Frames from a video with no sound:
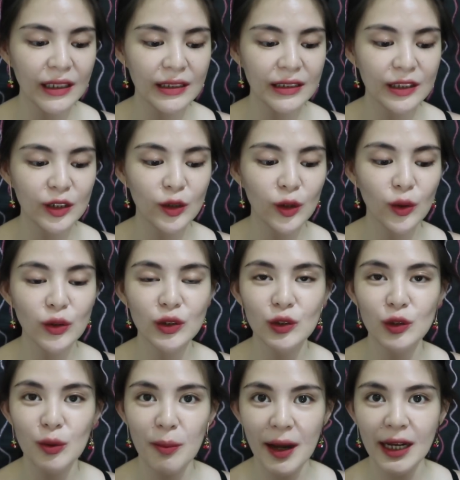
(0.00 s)
It's
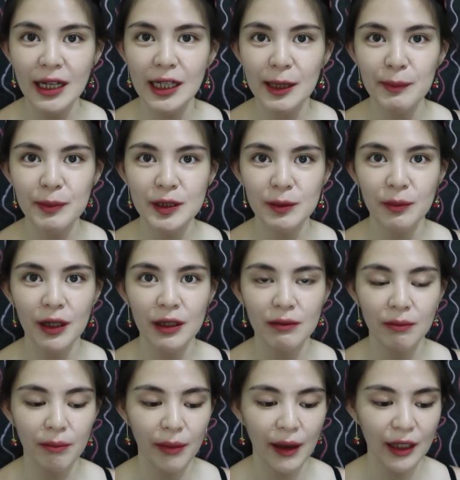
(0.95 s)
close to my lips
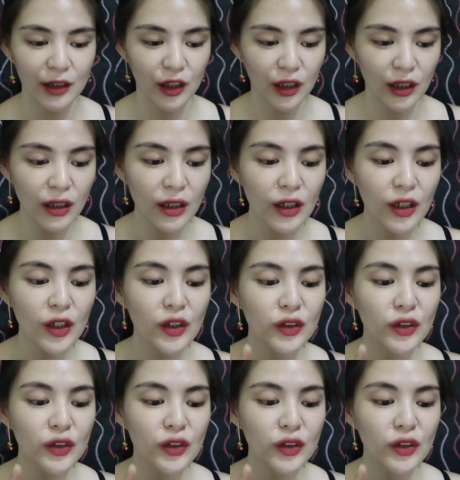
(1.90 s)
but better.